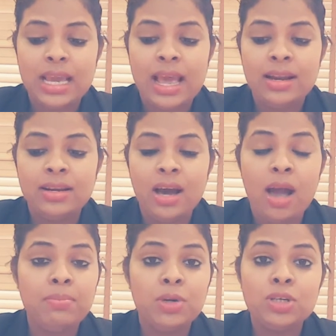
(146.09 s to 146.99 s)
And
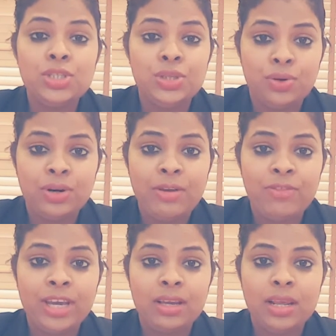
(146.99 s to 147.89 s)
I'm not sure
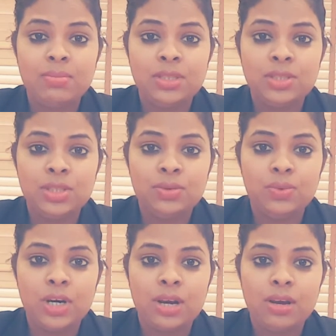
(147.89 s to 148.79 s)
if I can able to
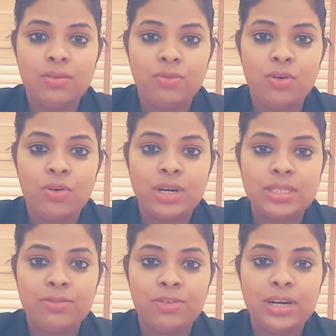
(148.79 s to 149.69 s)
work for
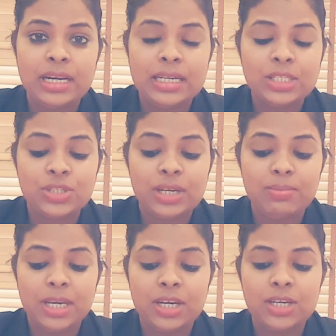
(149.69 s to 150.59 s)
a different
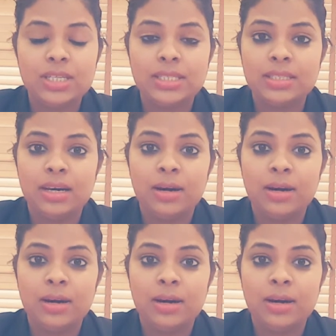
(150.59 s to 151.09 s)
industry because